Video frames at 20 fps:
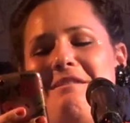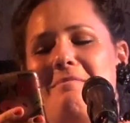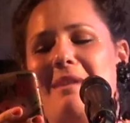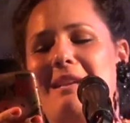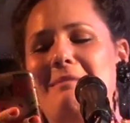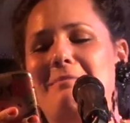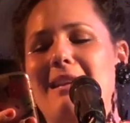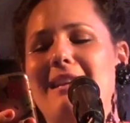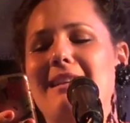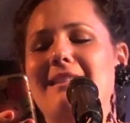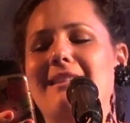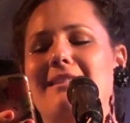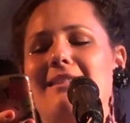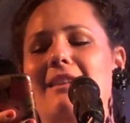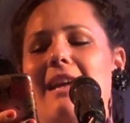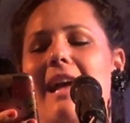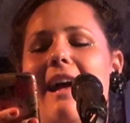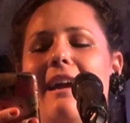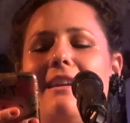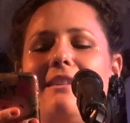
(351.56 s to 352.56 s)
by bees
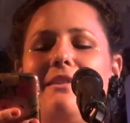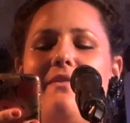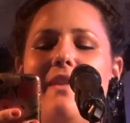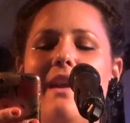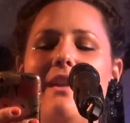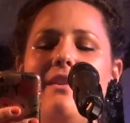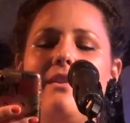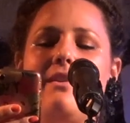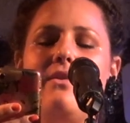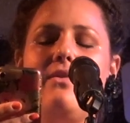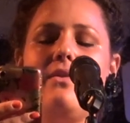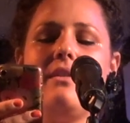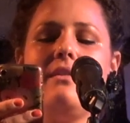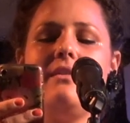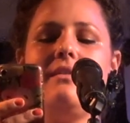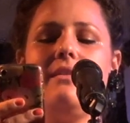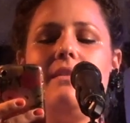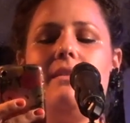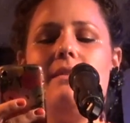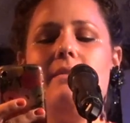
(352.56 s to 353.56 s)
to activate her
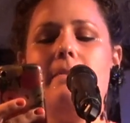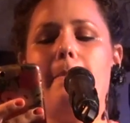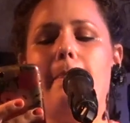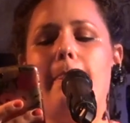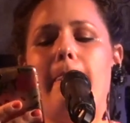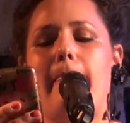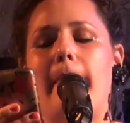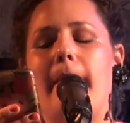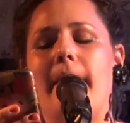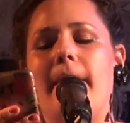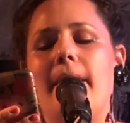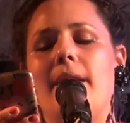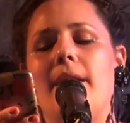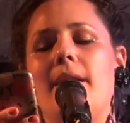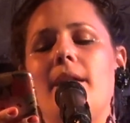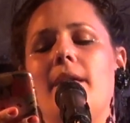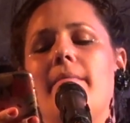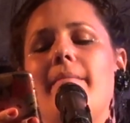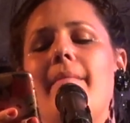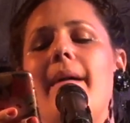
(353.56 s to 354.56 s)
cortisol.
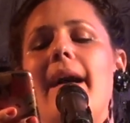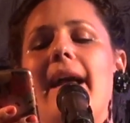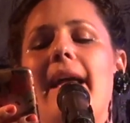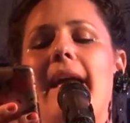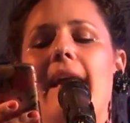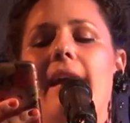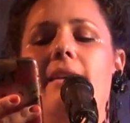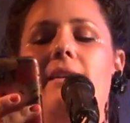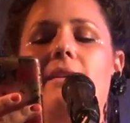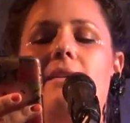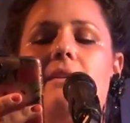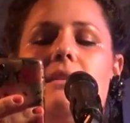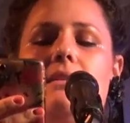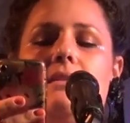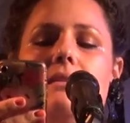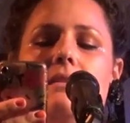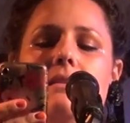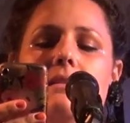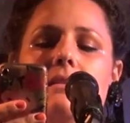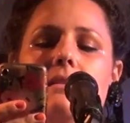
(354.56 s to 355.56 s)
My head
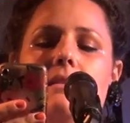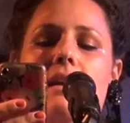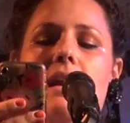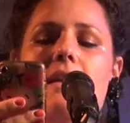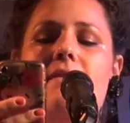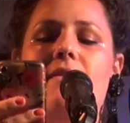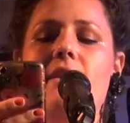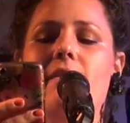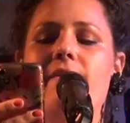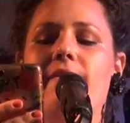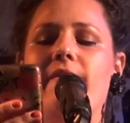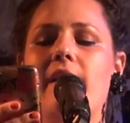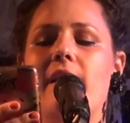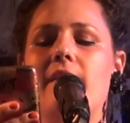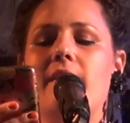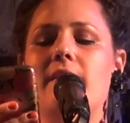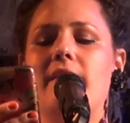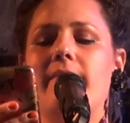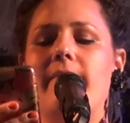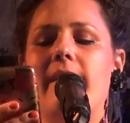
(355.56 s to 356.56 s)
hurts. I feel
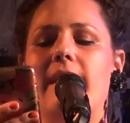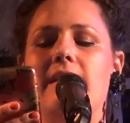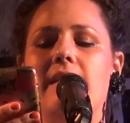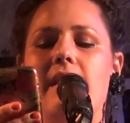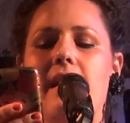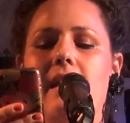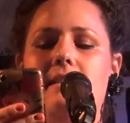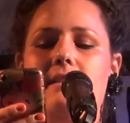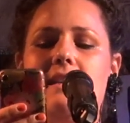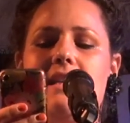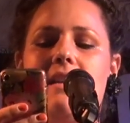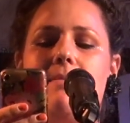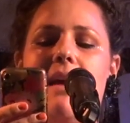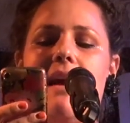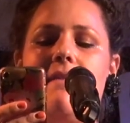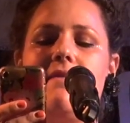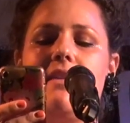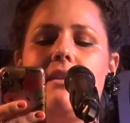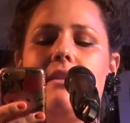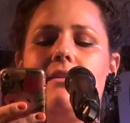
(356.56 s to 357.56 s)
flutters in my chest and I'm
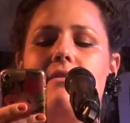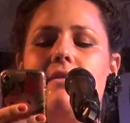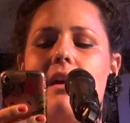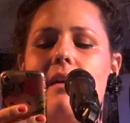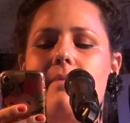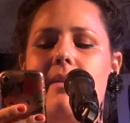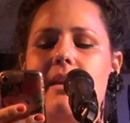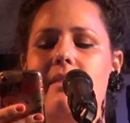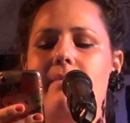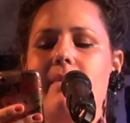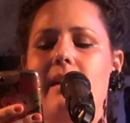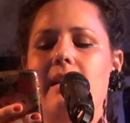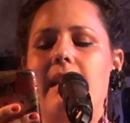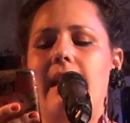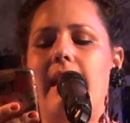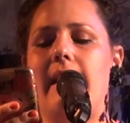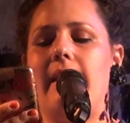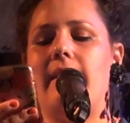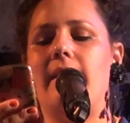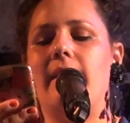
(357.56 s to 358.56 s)
having throbbing in my
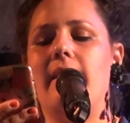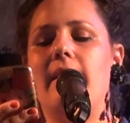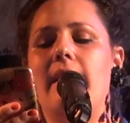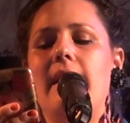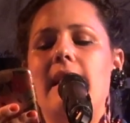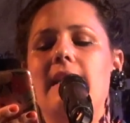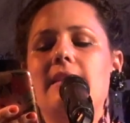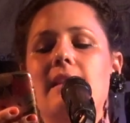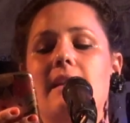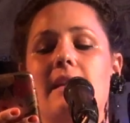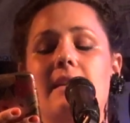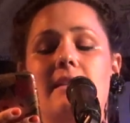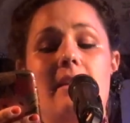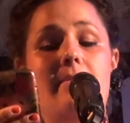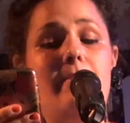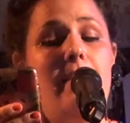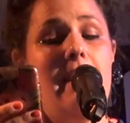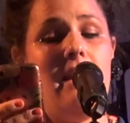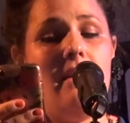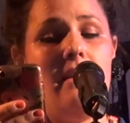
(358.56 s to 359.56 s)
neck. Is it because
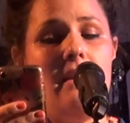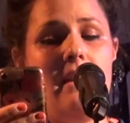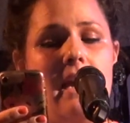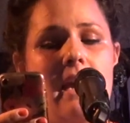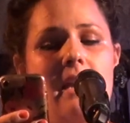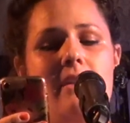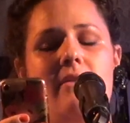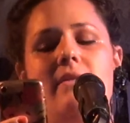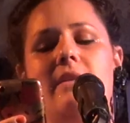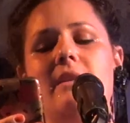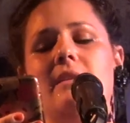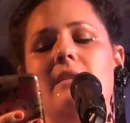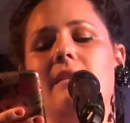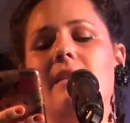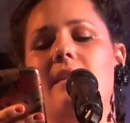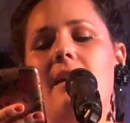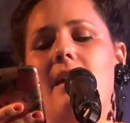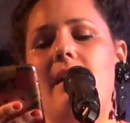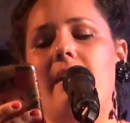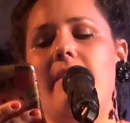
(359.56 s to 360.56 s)
I'm paranoid, or is it
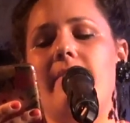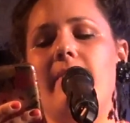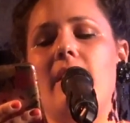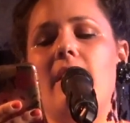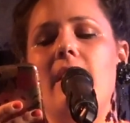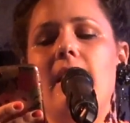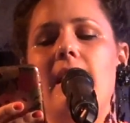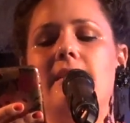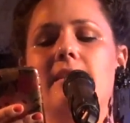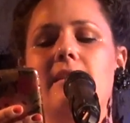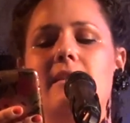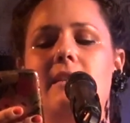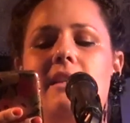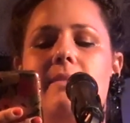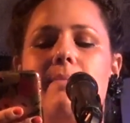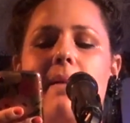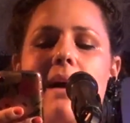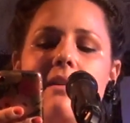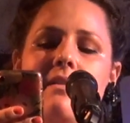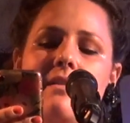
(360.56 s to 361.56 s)
Lyme? Is it the
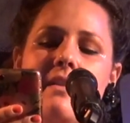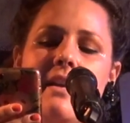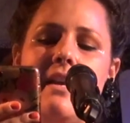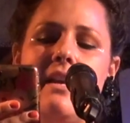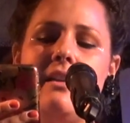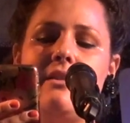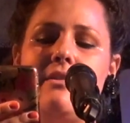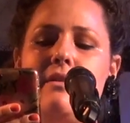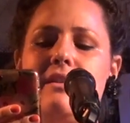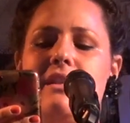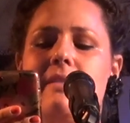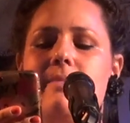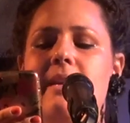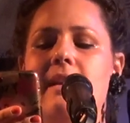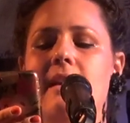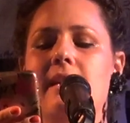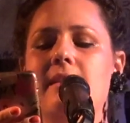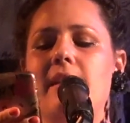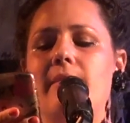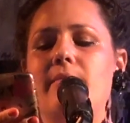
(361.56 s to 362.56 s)
spirochetes, or is it
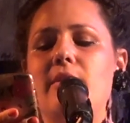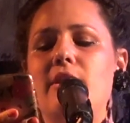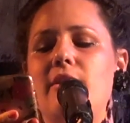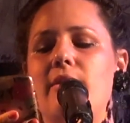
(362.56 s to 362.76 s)
because I'm